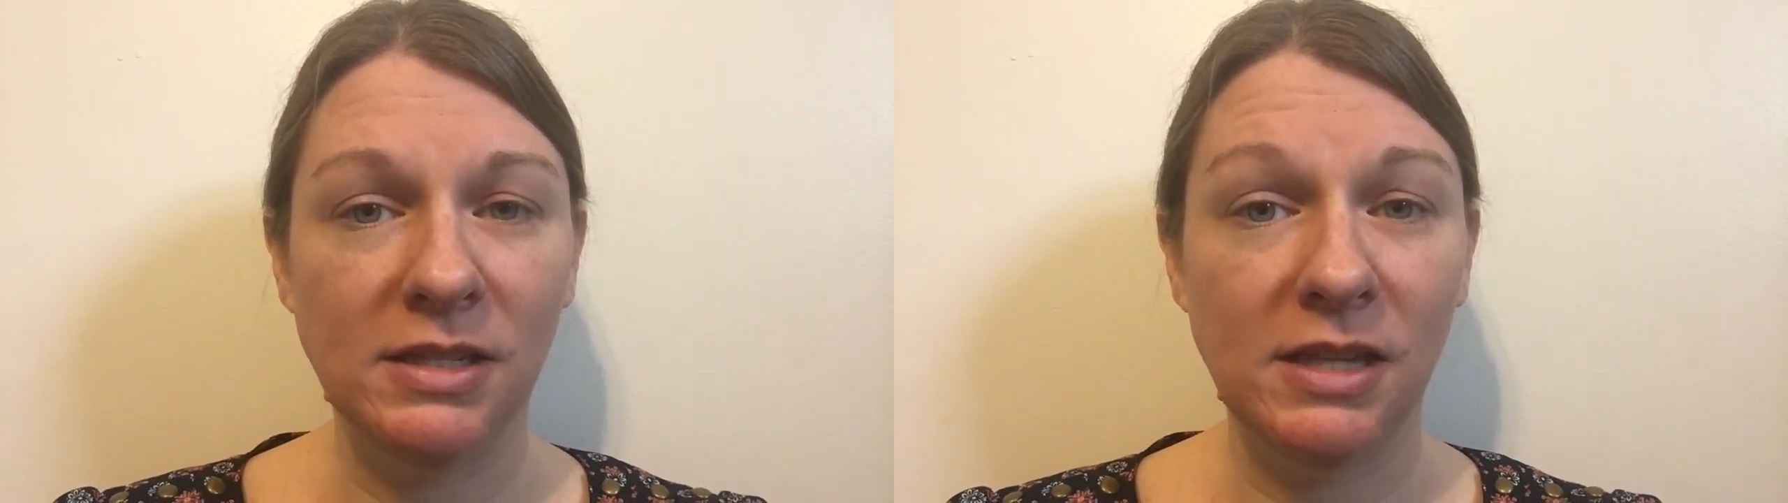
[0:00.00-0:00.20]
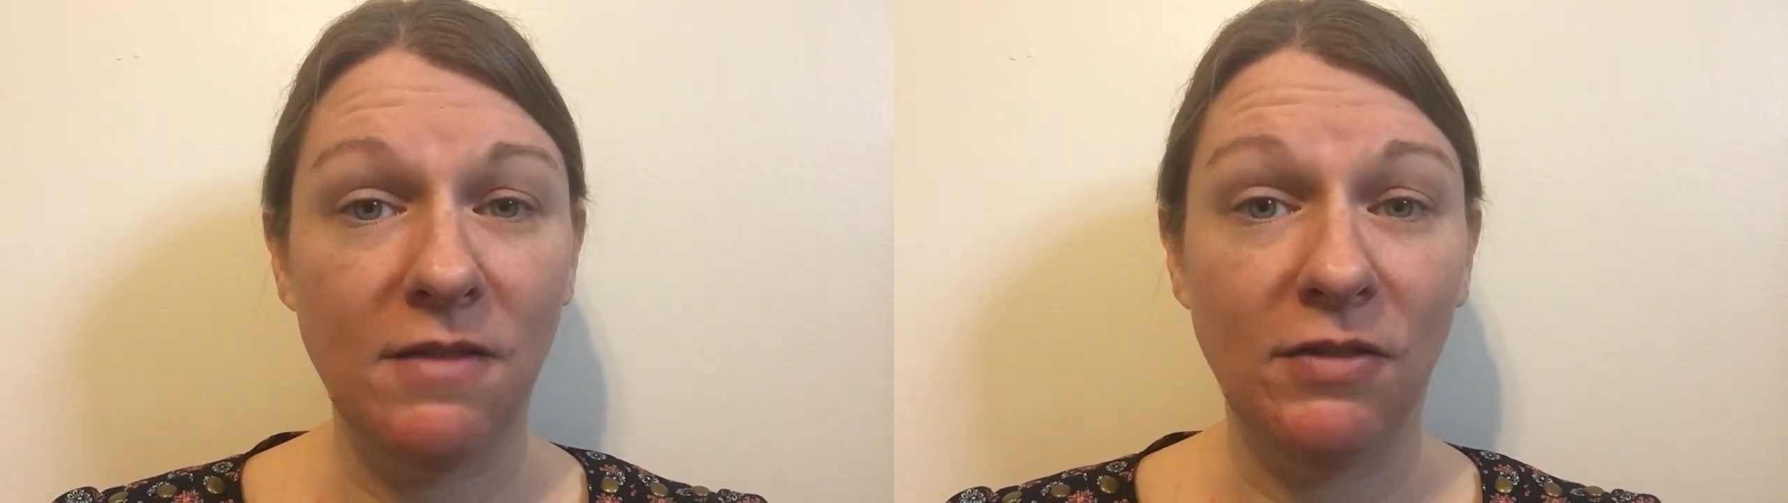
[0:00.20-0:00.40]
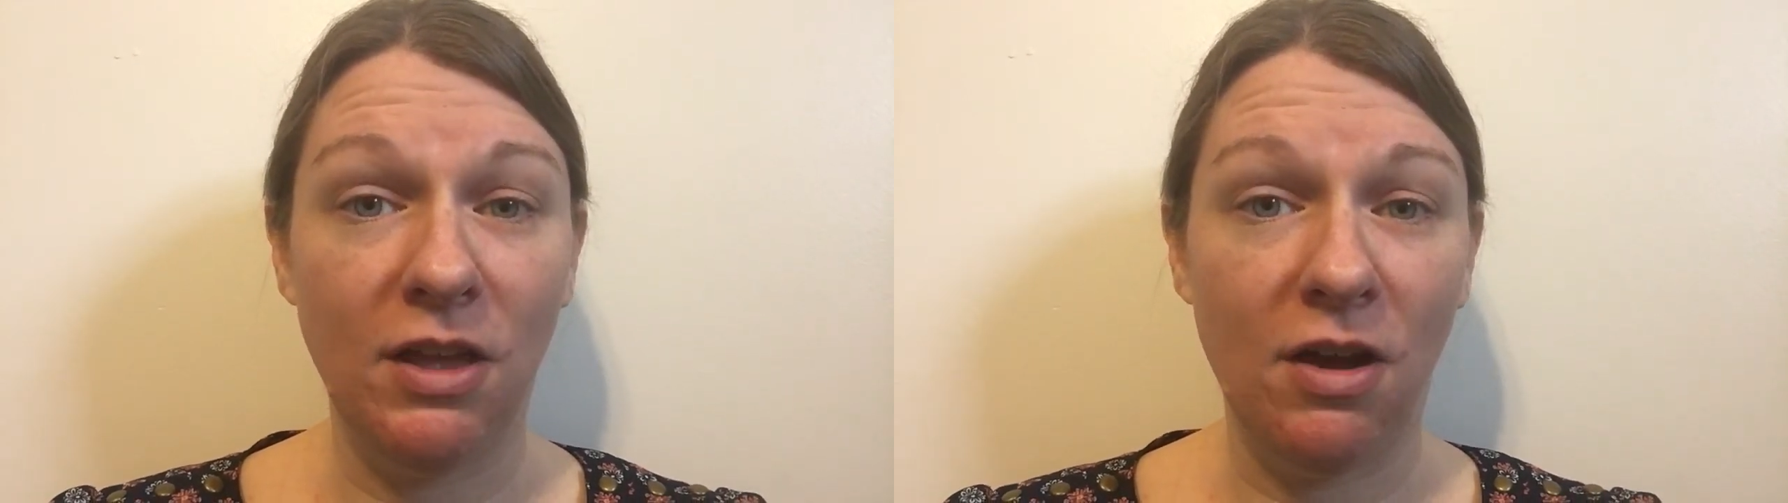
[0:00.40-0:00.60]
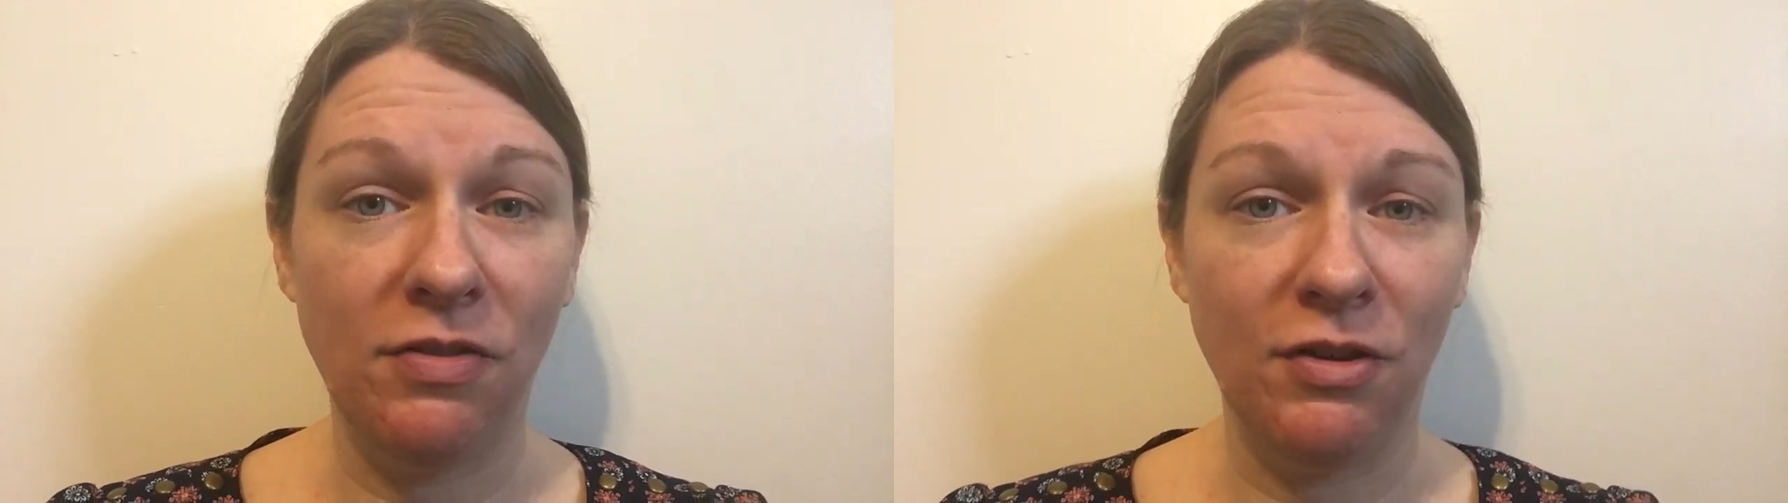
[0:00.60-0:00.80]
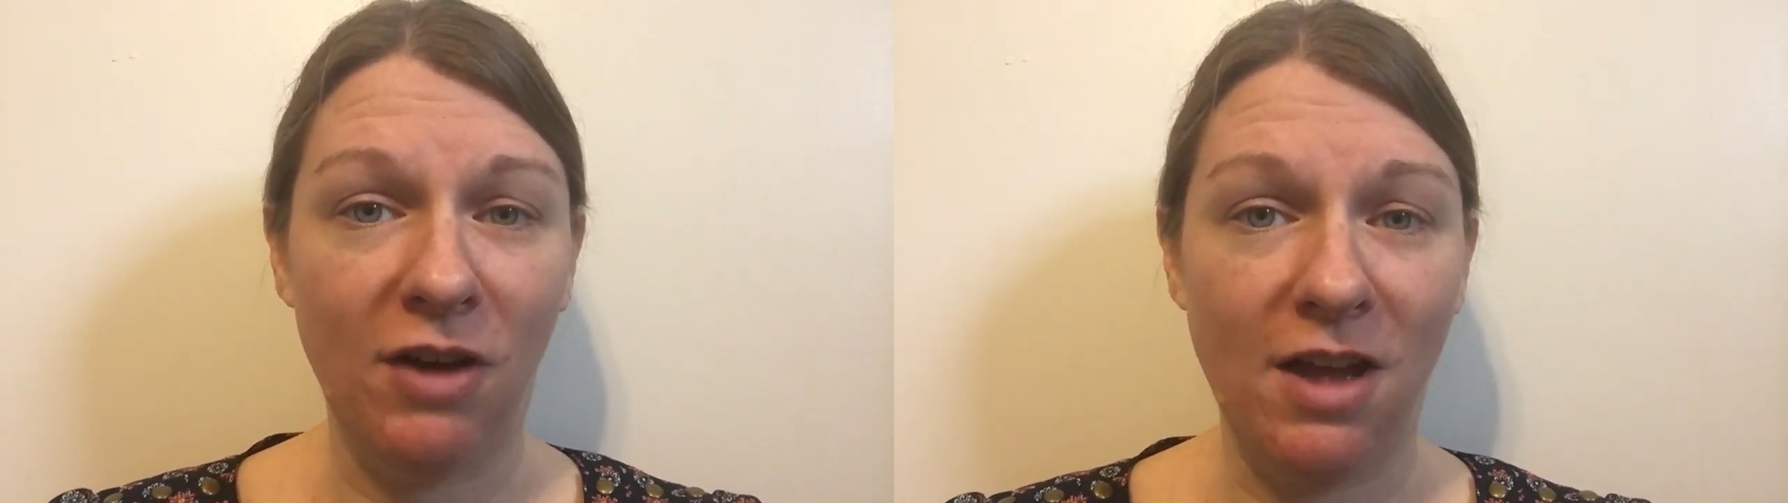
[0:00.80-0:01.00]
safely on
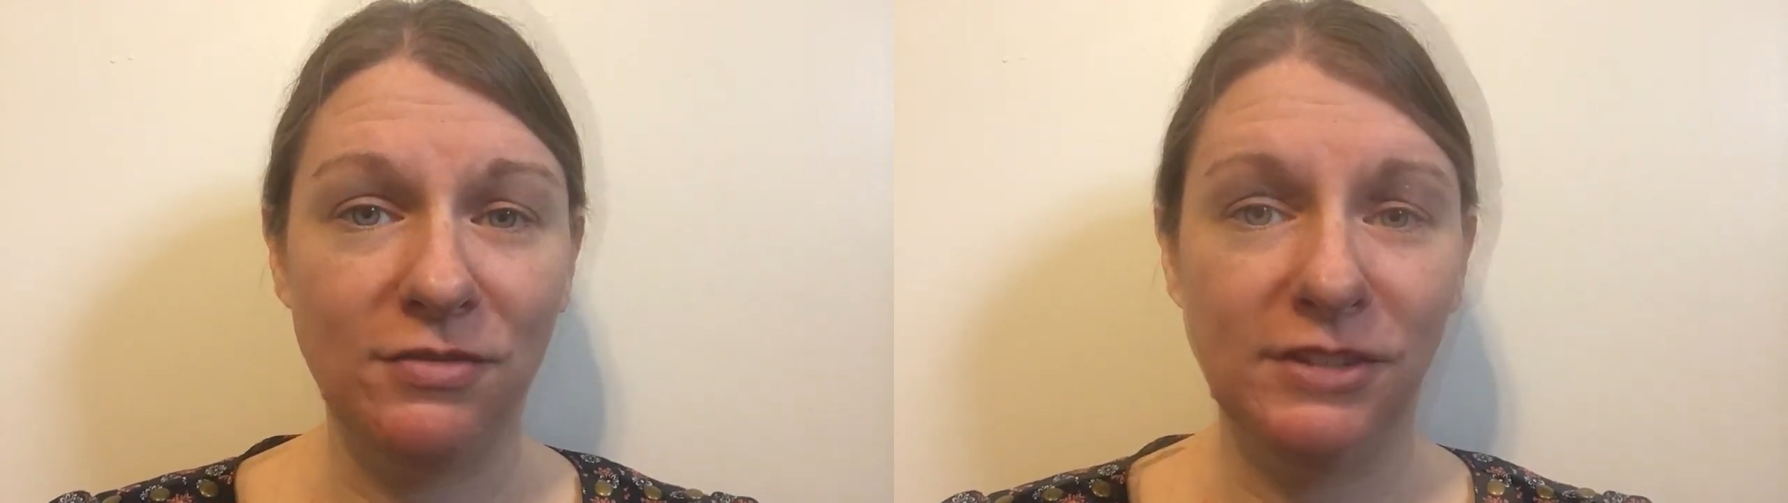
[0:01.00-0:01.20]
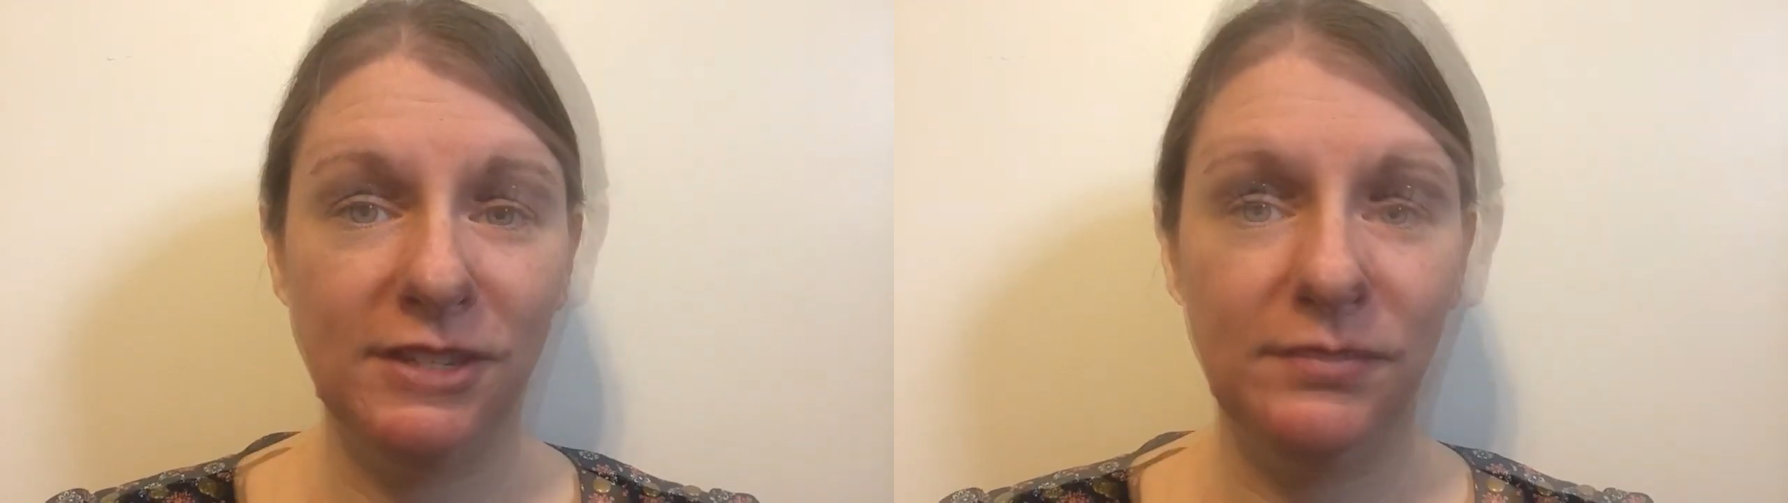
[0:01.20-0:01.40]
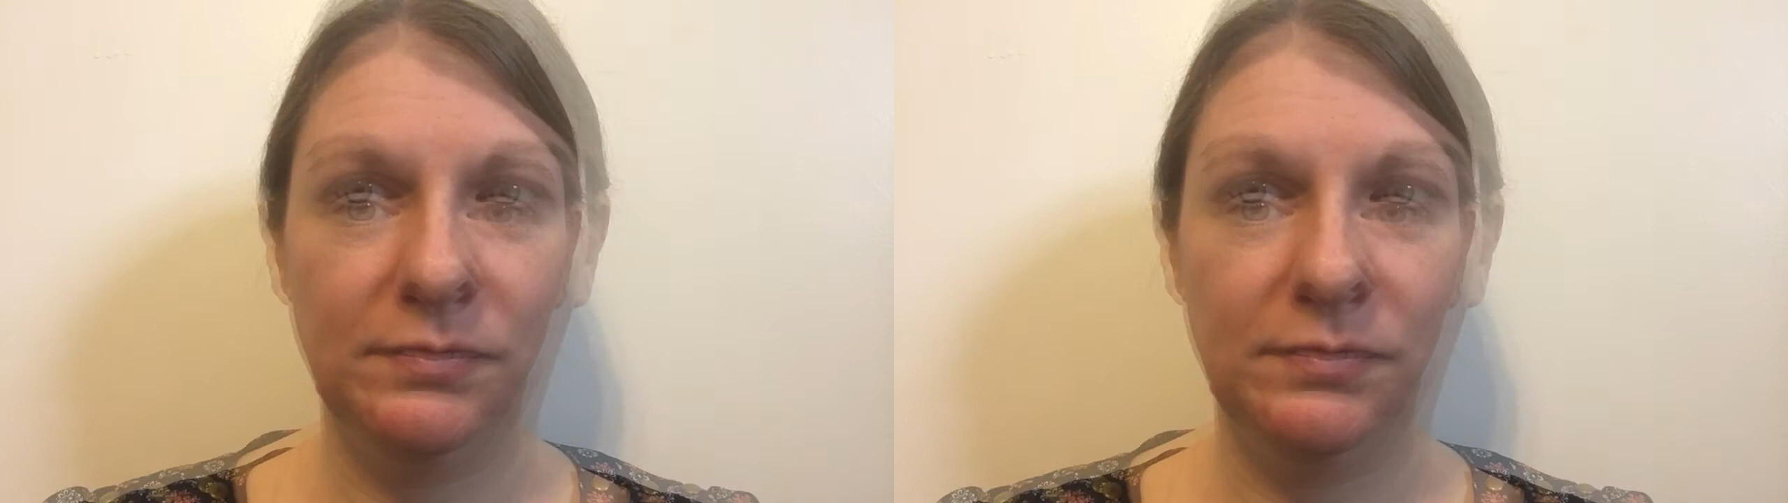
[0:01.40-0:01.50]
the ground.